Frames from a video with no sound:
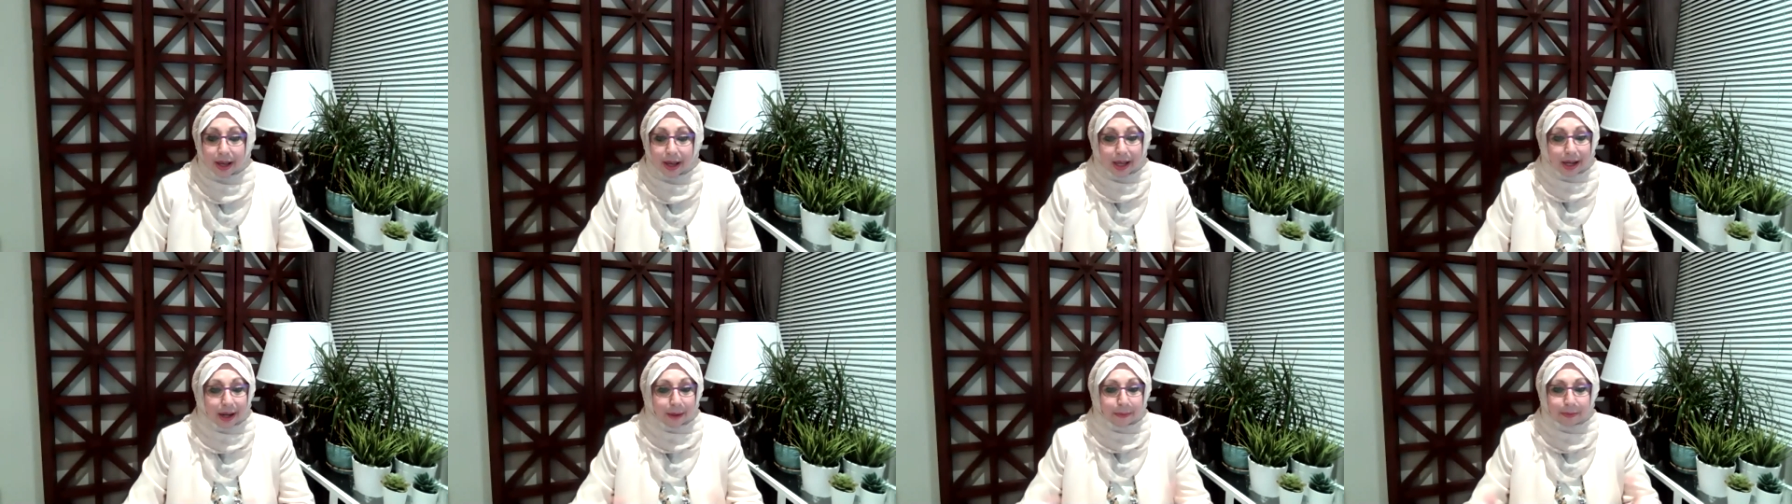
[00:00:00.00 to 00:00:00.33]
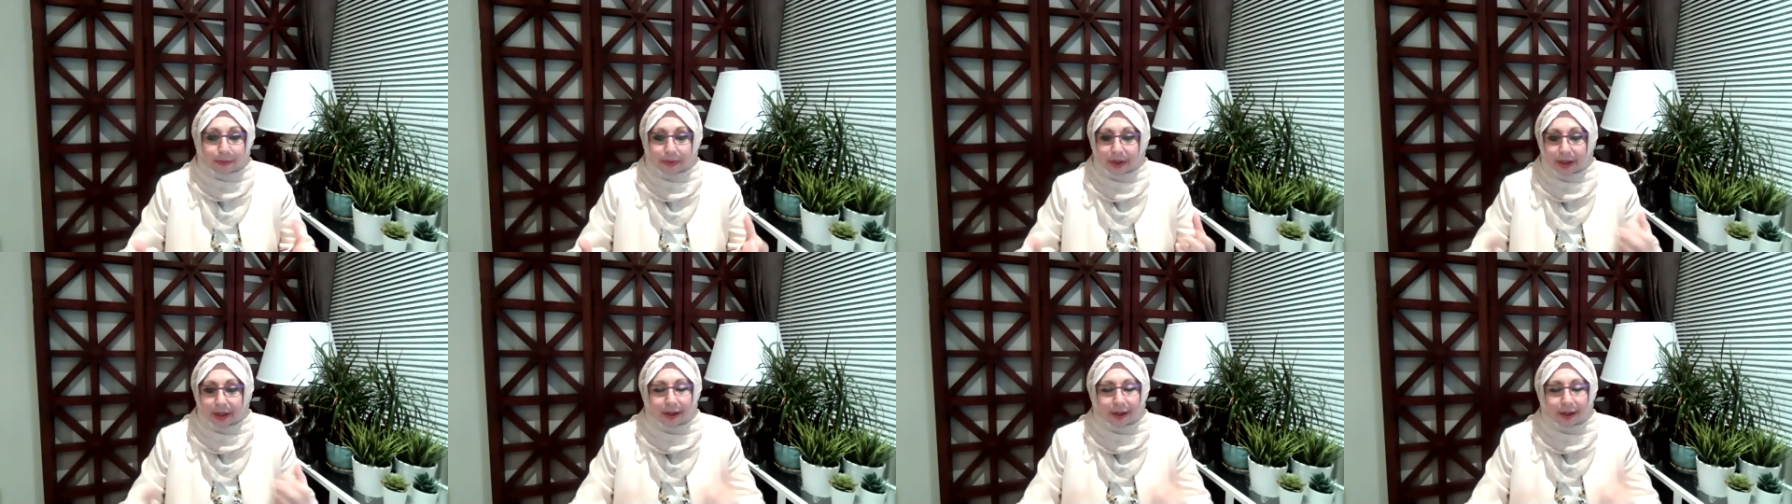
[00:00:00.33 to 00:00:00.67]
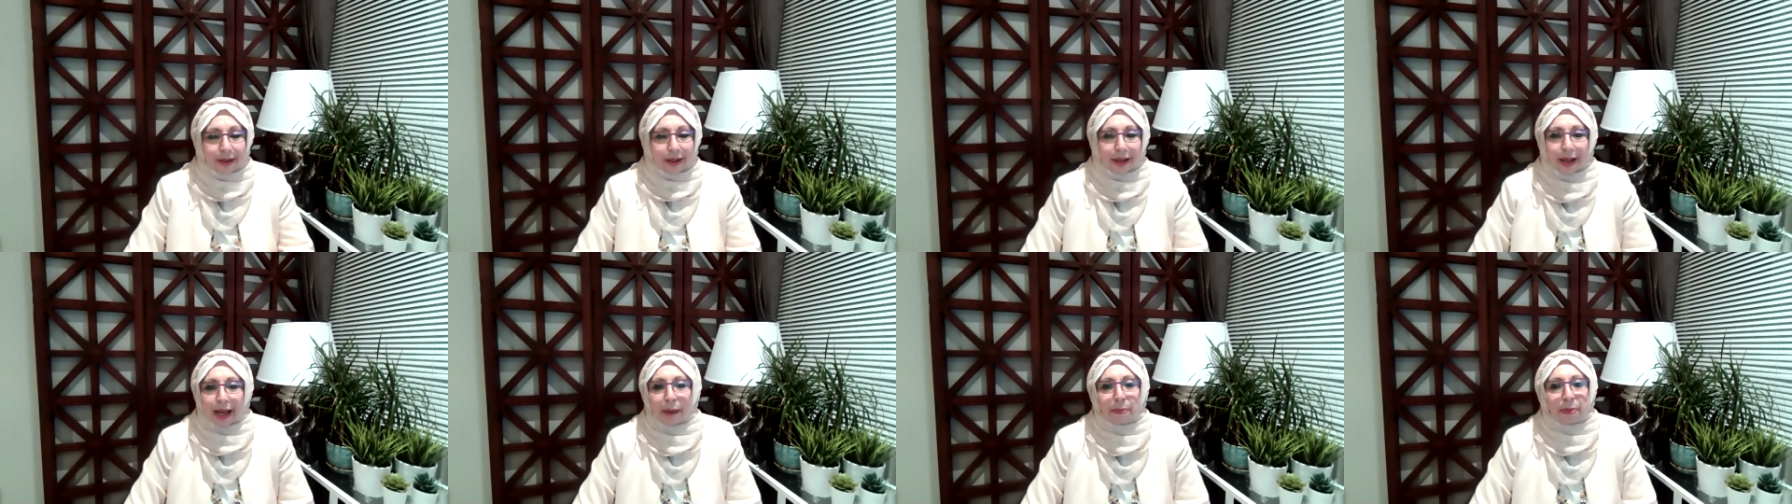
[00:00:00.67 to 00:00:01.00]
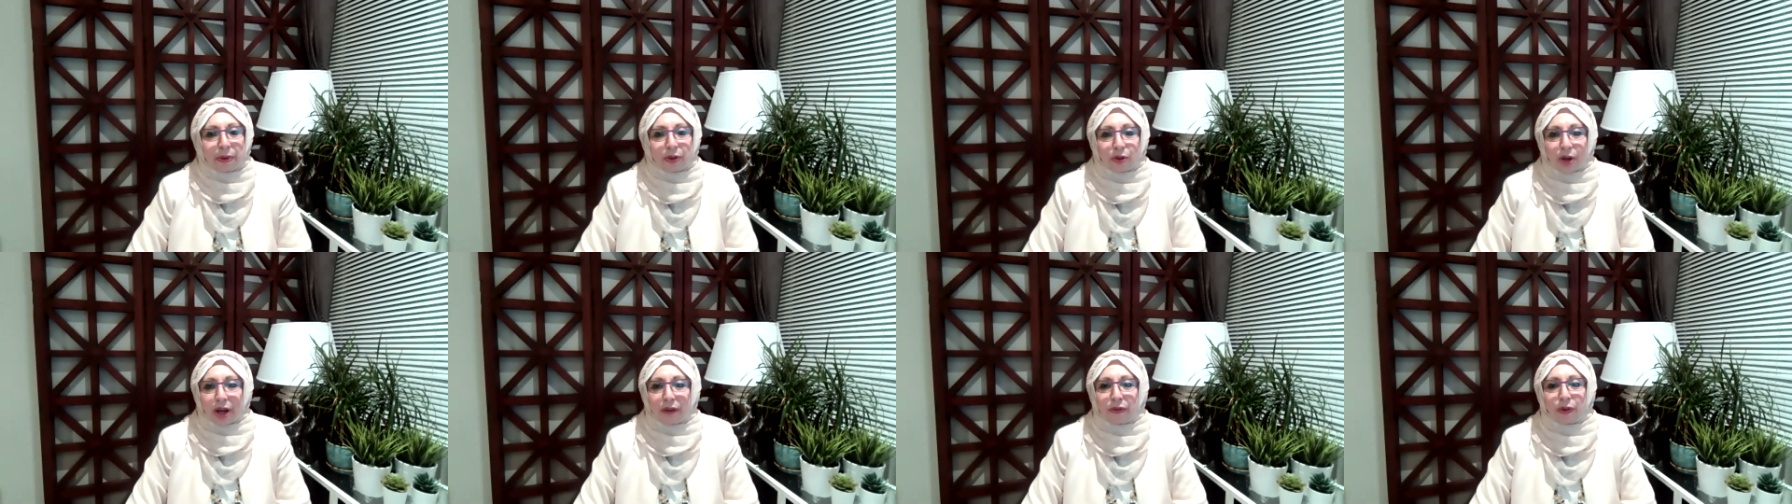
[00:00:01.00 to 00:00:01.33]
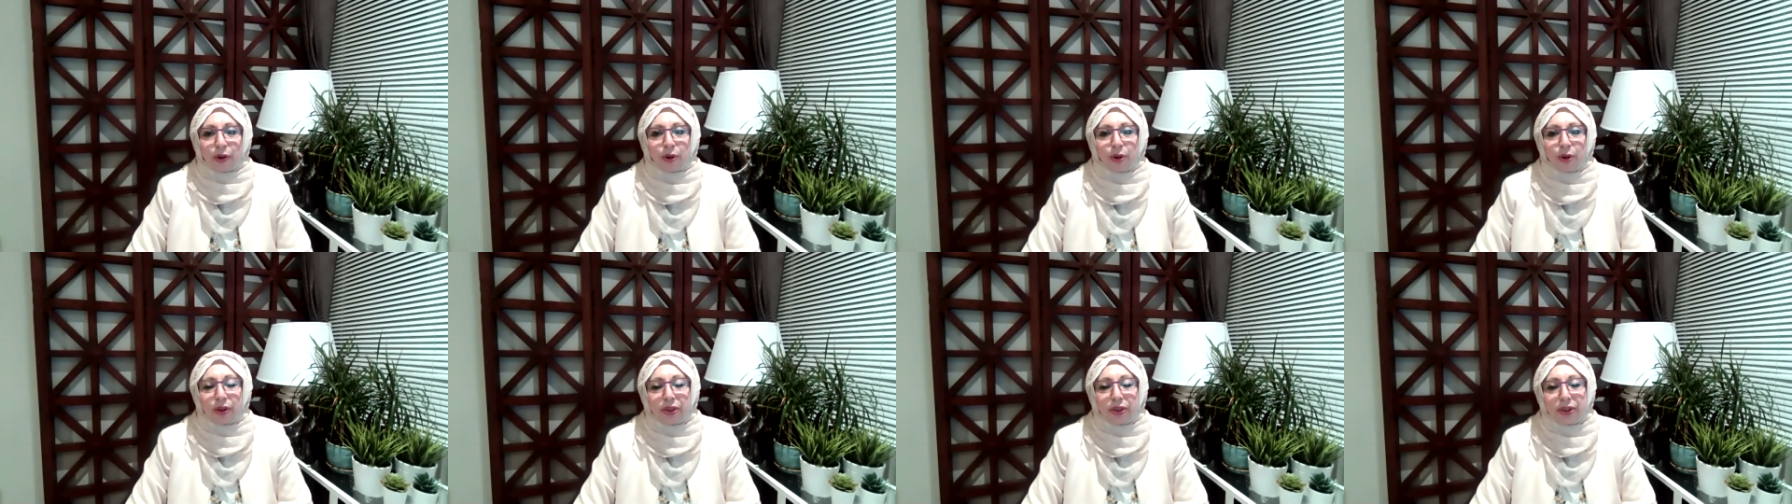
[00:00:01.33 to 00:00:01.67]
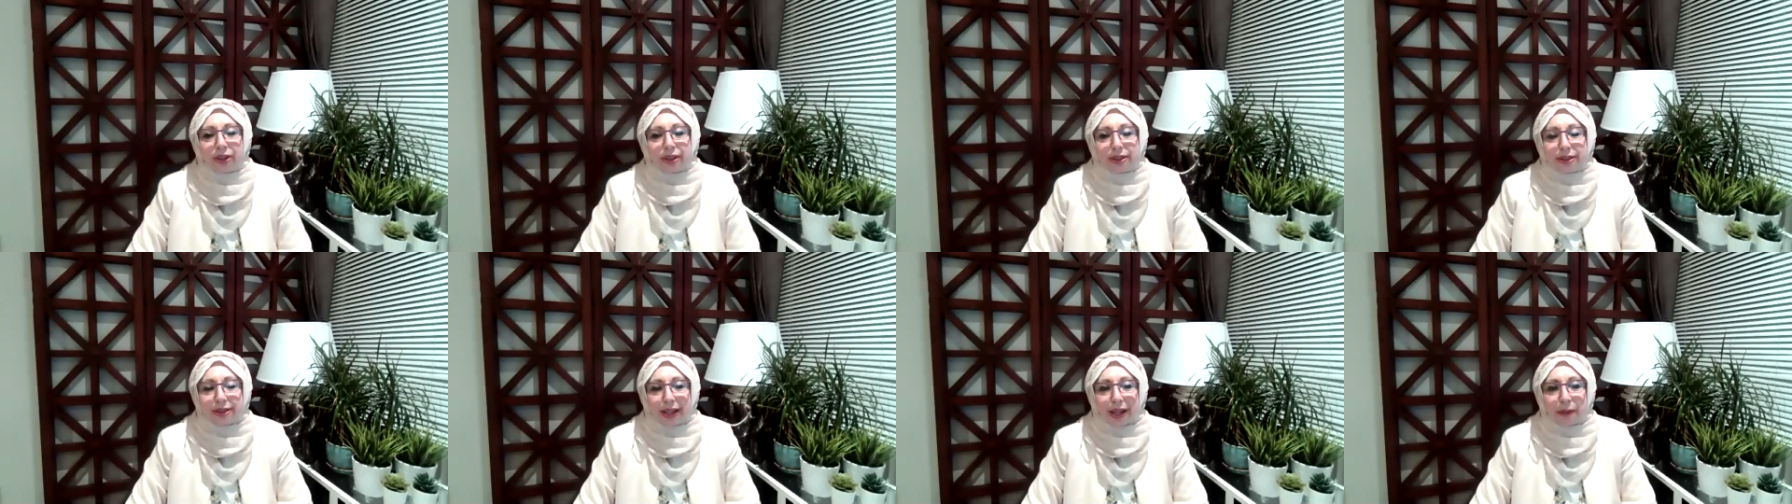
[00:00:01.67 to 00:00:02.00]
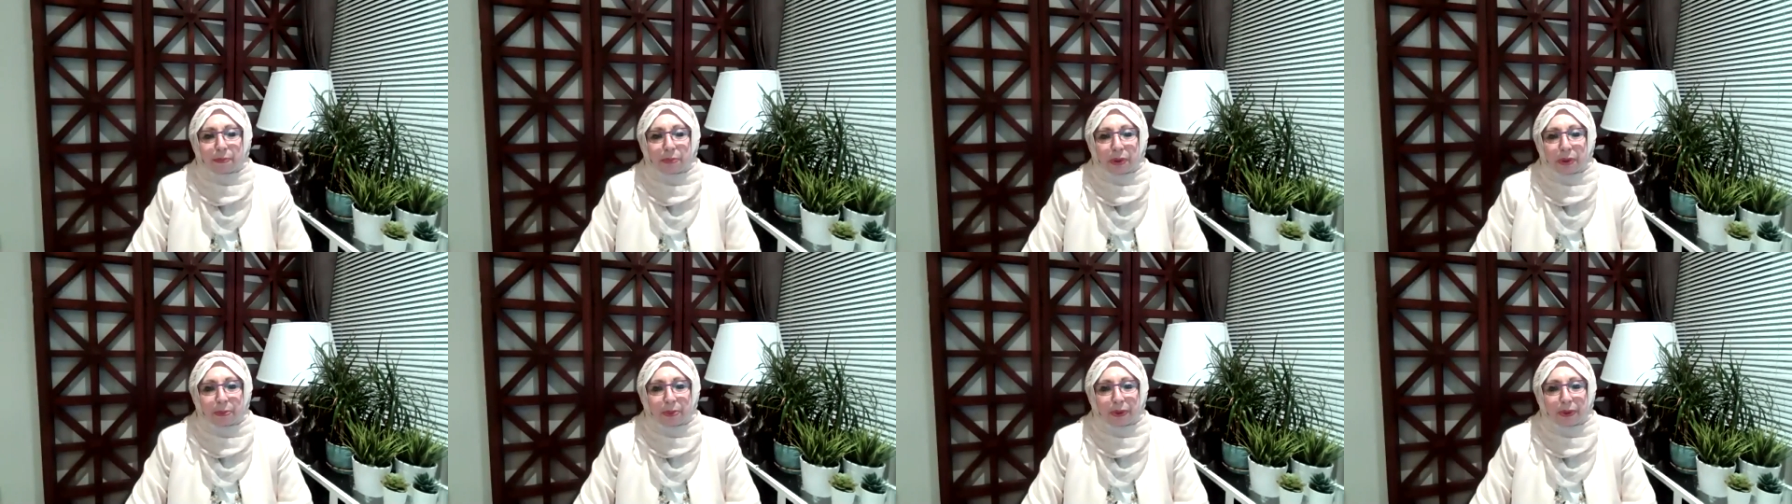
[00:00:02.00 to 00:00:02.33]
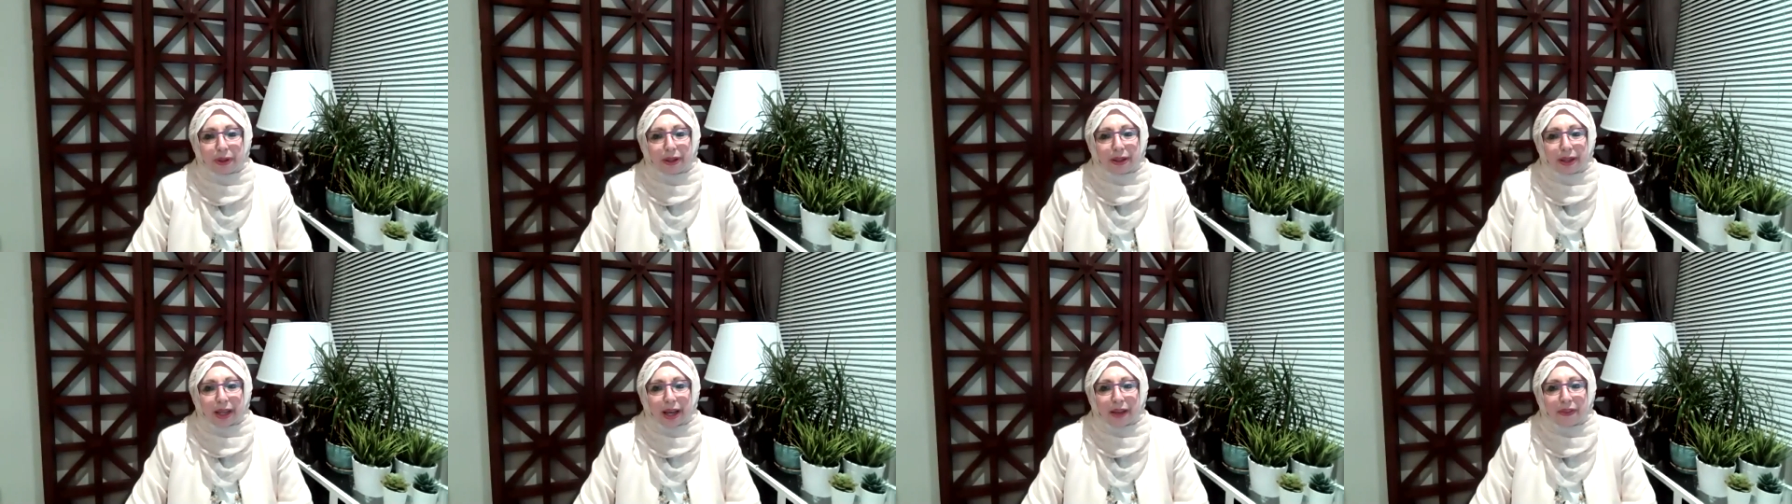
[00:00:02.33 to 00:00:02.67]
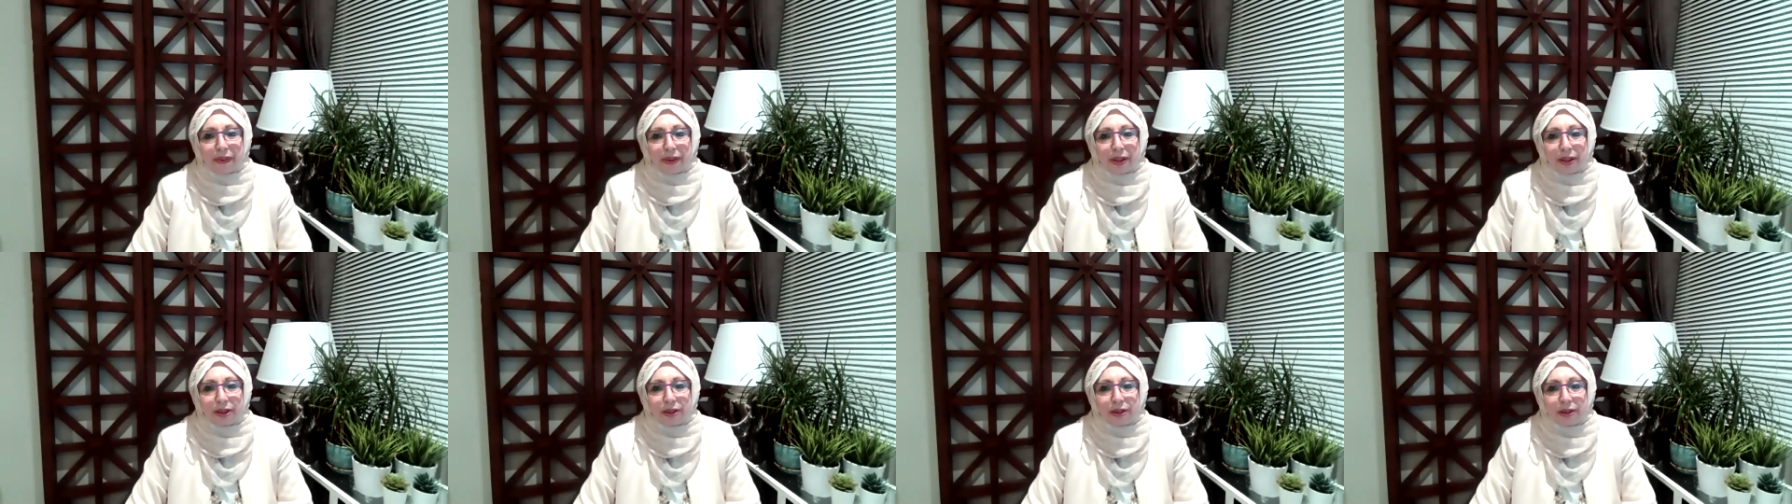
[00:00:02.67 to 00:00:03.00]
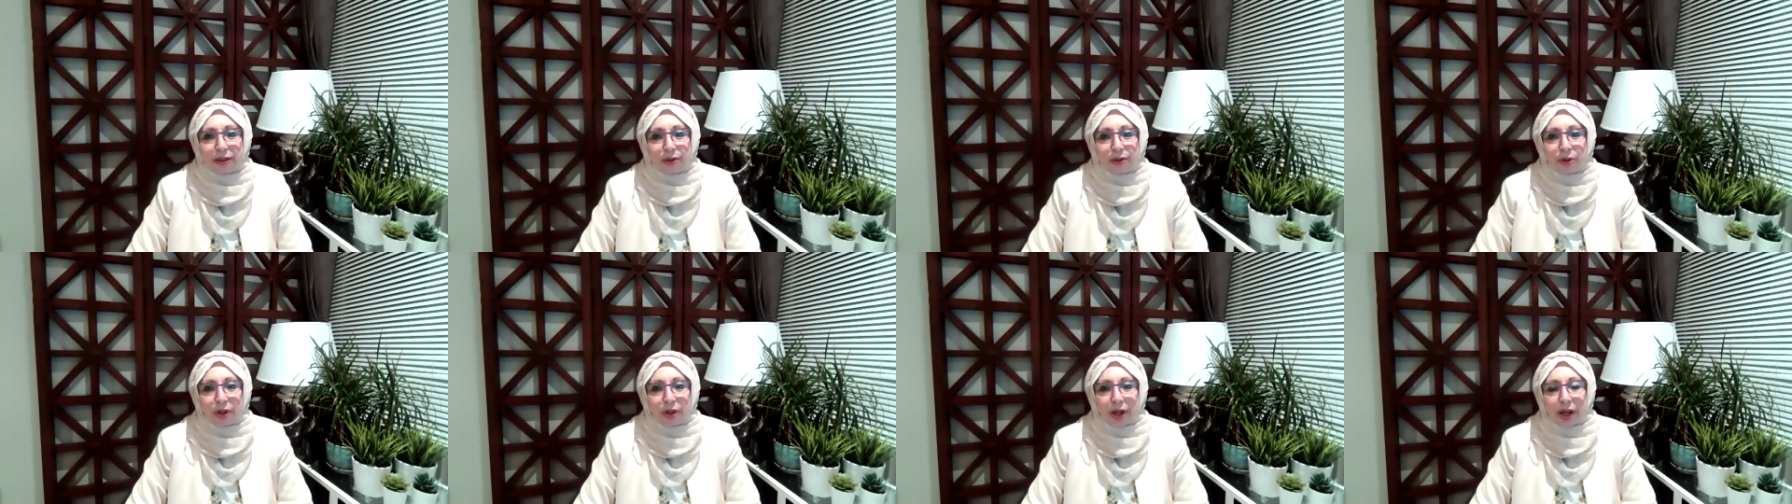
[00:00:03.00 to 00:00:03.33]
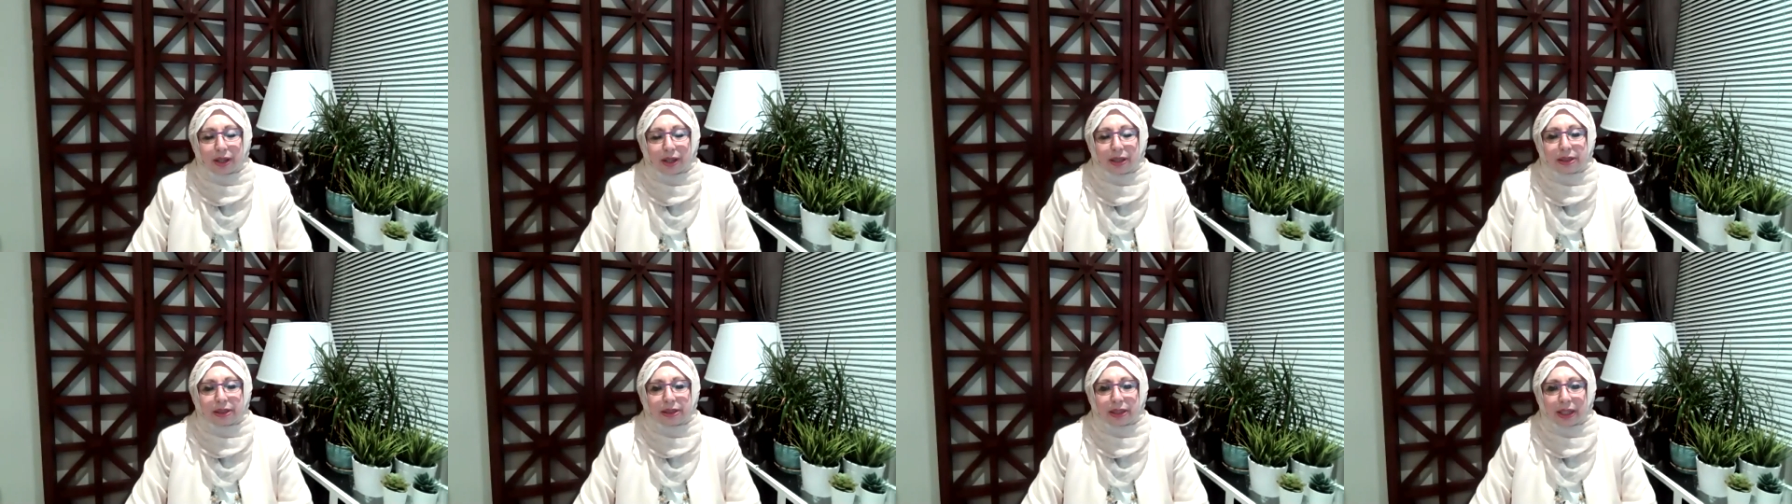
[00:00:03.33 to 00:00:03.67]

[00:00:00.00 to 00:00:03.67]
And I'm really happy to have all these people gathering tonight,